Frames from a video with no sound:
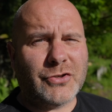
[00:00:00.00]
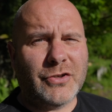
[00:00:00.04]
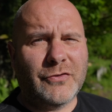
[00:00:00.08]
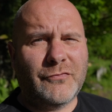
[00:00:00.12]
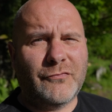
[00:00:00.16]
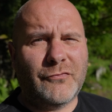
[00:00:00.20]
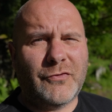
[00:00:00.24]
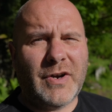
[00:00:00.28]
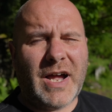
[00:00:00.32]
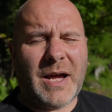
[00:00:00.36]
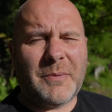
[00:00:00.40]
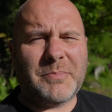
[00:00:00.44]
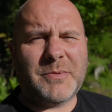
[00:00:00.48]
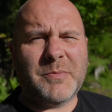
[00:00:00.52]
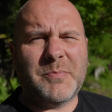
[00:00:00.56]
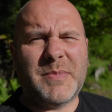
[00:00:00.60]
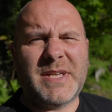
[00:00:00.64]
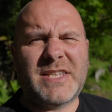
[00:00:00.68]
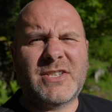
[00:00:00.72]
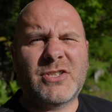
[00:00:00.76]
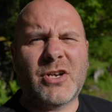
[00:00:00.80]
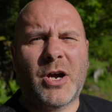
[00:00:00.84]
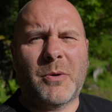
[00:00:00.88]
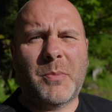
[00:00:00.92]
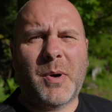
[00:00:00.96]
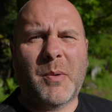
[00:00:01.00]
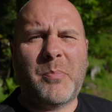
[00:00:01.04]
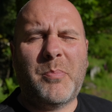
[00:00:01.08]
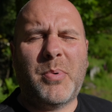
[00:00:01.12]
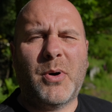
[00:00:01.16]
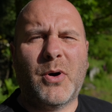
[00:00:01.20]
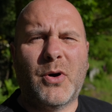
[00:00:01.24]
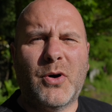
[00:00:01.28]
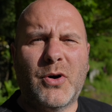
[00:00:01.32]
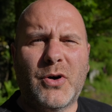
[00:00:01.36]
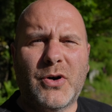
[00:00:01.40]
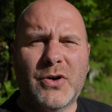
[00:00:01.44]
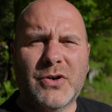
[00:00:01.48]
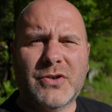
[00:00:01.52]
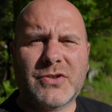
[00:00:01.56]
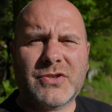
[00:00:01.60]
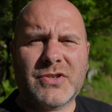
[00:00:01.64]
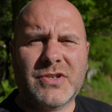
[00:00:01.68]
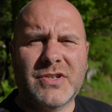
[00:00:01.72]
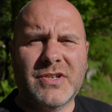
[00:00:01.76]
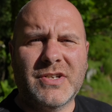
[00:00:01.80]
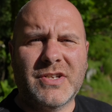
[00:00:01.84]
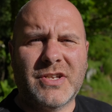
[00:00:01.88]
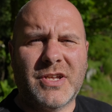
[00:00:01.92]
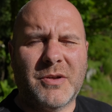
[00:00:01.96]
unwrapped my
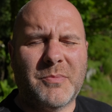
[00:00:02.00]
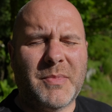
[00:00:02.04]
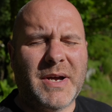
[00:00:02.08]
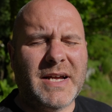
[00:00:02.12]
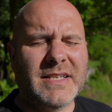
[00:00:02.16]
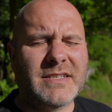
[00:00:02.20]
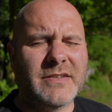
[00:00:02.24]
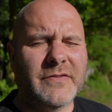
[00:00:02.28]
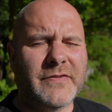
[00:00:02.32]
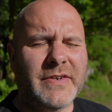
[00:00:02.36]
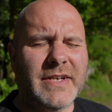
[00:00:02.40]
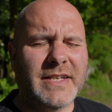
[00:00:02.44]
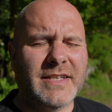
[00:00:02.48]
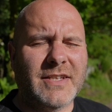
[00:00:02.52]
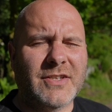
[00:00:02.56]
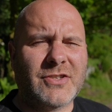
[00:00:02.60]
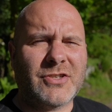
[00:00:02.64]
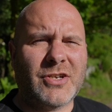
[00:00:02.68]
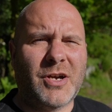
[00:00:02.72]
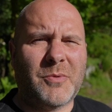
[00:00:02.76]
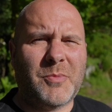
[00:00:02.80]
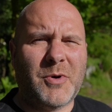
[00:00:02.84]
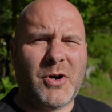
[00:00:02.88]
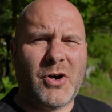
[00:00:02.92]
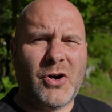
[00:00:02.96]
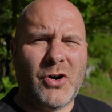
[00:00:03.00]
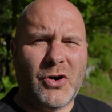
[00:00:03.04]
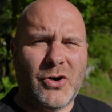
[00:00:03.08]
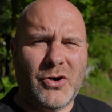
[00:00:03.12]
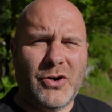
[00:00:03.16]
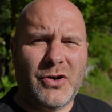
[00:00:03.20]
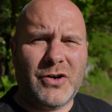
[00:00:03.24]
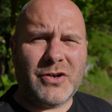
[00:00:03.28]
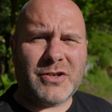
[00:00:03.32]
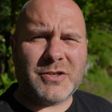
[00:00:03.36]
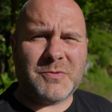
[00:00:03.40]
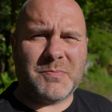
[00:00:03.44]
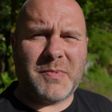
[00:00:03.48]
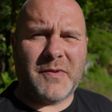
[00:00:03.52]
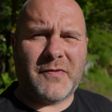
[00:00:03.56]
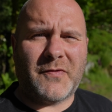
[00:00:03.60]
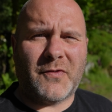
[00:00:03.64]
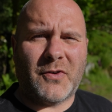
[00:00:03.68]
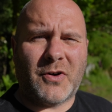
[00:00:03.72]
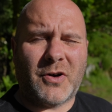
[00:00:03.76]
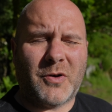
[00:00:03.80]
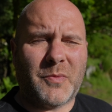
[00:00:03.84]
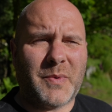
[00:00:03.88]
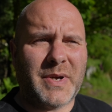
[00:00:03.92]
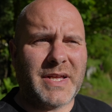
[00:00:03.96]
tomaporks. You might have heard of tomahawks
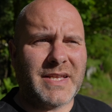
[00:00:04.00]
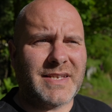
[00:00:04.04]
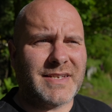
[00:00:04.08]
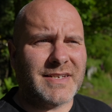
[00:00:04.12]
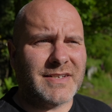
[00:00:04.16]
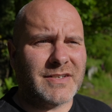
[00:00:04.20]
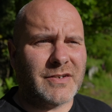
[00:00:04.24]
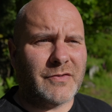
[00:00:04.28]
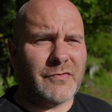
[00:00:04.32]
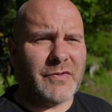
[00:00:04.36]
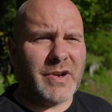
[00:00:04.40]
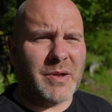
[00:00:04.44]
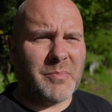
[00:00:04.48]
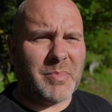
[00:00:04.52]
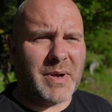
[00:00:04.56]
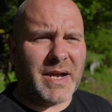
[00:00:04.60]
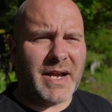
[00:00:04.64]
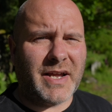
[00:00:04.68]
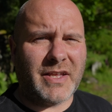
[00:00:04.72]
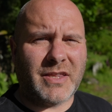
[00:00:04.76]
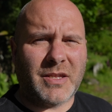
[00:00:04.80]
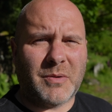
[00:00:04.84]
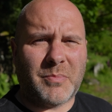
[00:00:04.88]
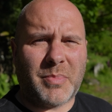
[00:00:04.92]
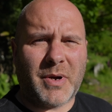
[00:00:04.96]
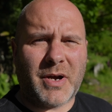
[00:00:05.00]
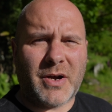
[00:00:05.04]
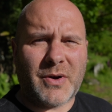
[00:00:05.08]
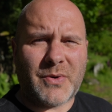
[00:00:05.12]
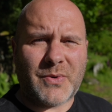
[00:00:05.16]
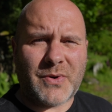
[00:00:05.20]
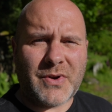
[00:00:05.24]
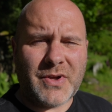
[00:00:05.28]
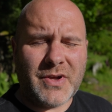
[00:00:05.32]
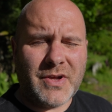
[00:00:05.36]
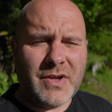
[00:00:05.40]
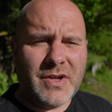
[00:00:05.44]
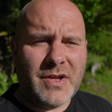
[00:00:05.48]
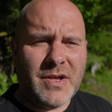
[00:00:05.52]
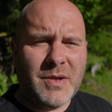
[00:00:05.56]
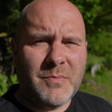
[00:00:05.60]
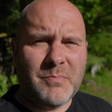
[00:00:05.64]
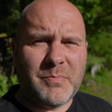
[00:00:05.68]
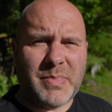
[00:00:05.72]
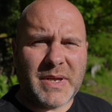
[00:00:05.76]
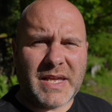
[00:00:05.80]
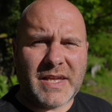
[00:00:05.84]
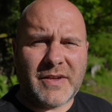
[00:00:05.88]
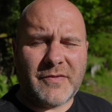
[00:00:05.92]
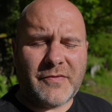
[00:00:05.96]
before, which is a ribeye in the bone,
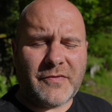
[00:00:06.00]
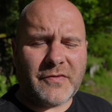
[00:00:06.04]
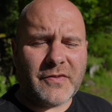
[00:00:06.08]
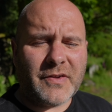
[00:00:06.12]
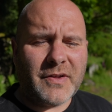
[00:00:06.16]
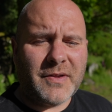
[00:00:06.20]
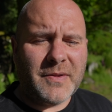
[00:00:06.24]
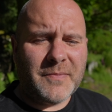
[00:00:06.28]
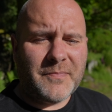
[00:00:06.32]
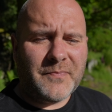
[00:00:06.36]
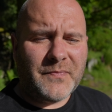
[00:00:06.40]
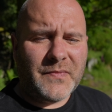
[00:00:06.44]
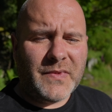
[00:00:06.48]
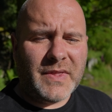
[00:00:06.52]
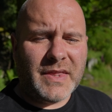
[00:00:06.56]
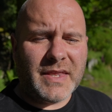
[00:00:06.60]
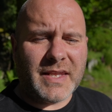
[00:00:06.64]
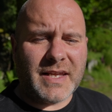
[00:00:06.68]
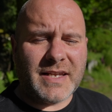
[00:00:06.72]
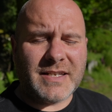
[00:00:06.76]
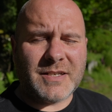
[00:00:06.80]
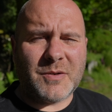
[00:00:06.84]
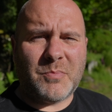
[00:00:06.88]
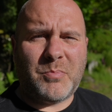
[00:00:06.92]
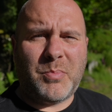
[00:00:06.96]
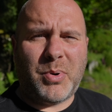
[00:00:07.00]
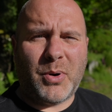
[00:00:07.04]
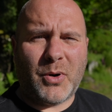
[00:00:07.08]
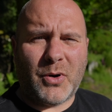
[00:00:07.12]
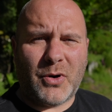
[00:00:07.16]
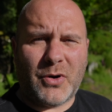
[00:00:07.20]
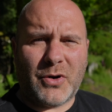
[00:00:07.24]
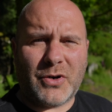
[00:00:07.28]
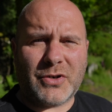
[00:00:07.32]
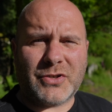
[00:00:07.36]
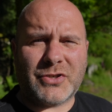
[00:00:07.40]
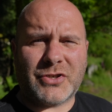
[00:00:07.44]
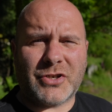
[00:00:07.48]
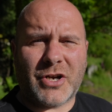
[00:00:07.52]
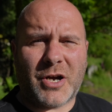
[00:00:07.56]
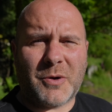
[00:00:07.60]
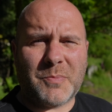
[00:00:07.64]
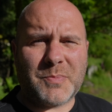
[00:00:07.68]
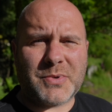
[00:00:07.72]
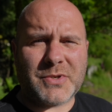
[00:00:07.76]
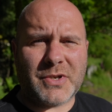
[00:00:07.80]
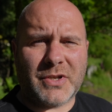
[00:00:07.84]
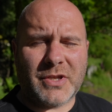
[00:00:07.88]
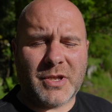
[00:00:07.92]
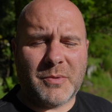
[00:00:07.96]
beef. These are pork
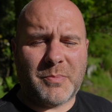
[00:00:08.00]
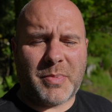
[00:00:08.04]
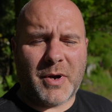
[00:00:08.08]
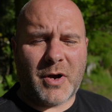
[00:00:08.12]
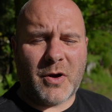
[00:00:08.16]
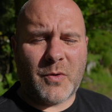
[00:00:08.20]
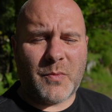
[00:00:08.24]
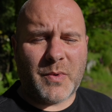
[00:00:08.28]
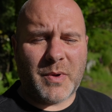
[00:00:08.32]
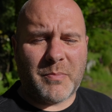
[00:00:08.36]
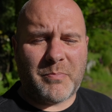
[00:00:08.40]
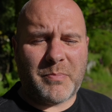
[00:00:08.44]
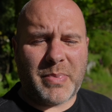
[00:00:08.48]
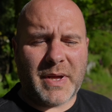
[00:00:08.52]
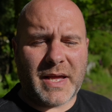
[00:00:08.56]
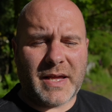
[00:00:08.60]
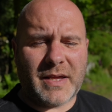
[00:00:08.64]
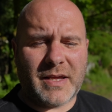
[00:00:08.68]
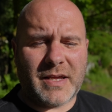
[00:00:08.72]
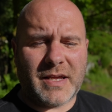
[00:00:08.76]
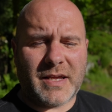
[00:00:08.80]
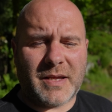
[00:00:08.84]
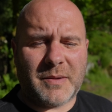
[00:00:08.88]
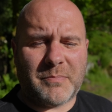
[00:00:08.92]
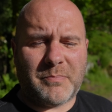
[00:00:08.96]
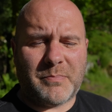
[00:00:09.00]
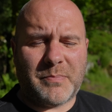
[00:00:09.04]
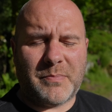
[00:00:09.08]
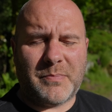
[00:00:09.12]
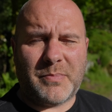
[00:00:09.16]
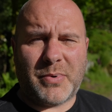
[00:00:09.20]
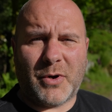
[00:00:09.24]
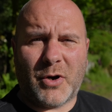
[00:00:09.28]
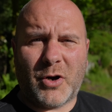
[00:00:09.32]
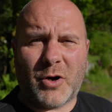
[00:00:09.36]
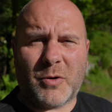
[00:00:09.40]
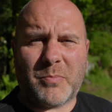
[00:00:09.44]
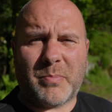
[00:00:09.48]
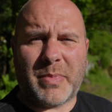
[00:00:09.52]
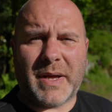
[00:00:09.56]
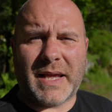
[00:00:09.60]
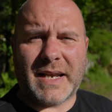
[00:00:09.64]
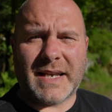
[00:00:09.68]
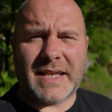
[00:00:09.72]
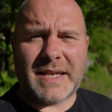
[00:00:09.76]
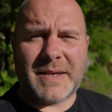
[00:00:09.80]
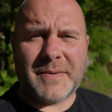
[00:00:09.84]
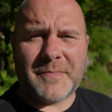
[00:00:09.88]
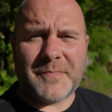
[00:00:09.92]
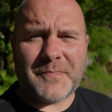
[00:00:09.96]
chops on the bone with pork belly.